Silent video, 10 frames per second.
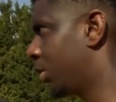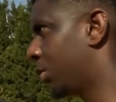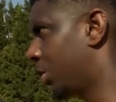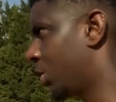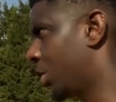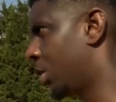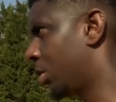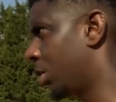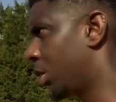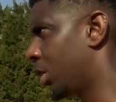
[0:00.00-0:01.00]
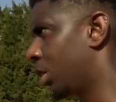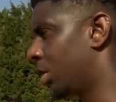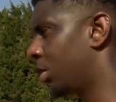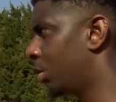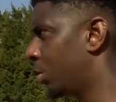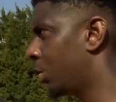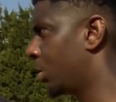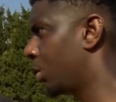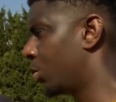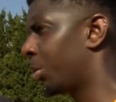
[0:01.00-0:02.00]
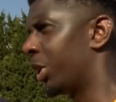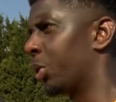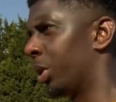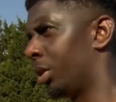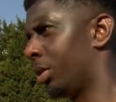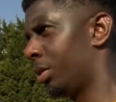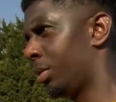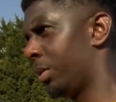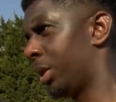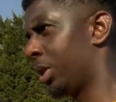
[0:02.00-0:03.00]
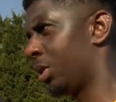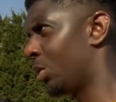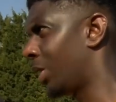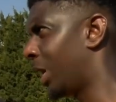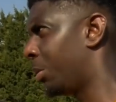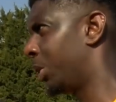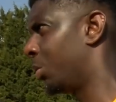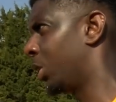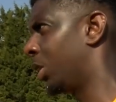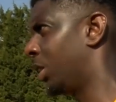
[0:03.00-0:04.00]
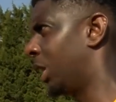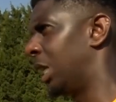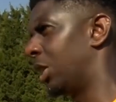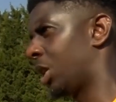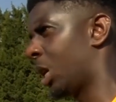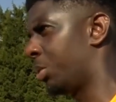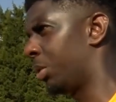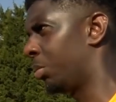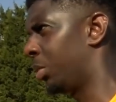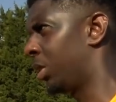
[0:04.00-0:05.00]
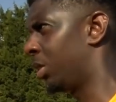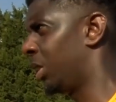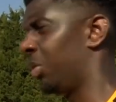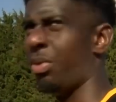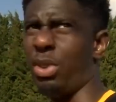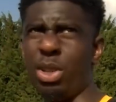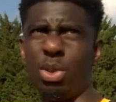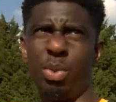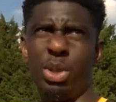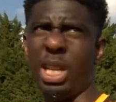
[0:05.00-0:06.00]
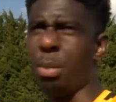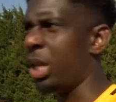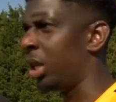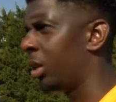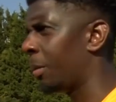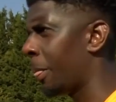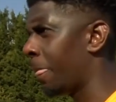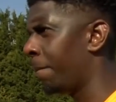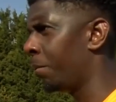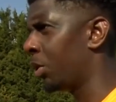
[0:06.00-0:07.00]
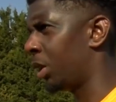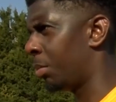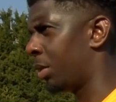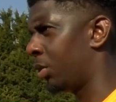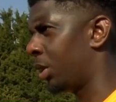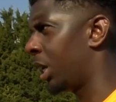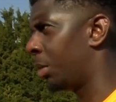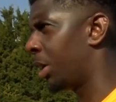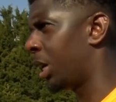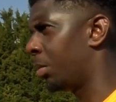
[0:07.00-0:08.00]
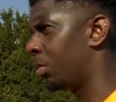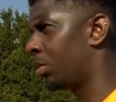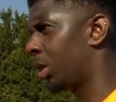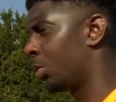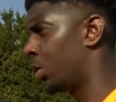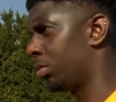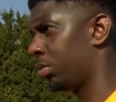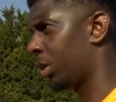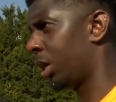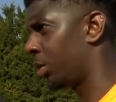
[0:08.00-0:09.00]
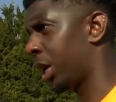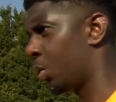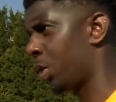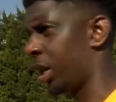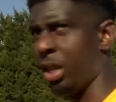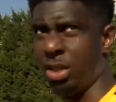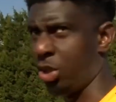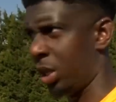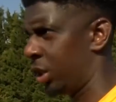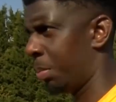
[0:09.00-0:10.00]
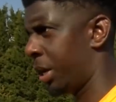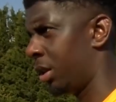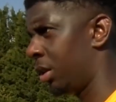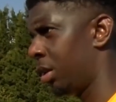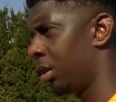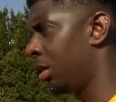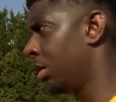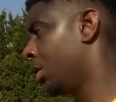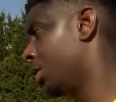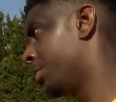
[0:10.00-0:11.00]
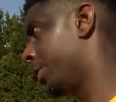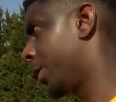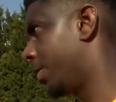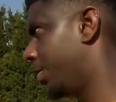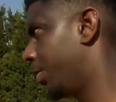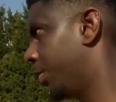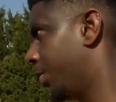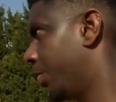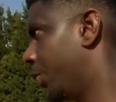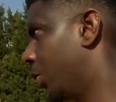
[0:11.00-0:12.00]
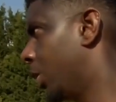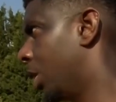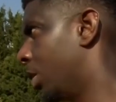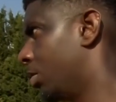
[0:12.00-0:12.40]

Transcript: just the rub of the green, yeah, it's not happening when it needs to happen. Because even first off, we should have had a penalty on Adam. I don't care what it is. It's a pen, but yeah.